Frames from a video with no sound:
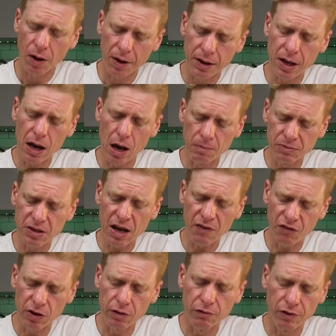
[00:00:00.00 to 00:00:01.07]
Yeah, I'm
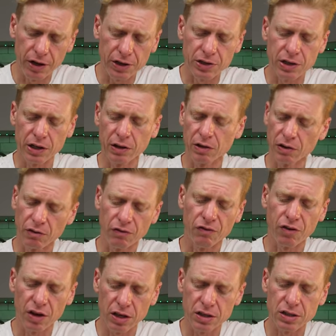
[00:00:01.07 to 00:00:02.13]
definitely reaching the
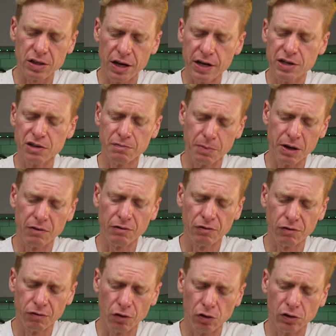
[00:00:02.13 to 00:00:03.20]
first stage of being
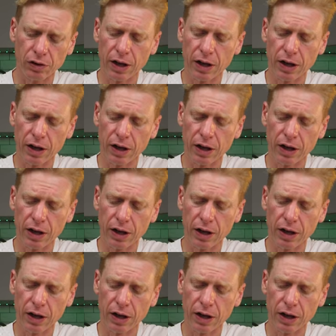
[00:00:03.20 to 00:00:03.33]
full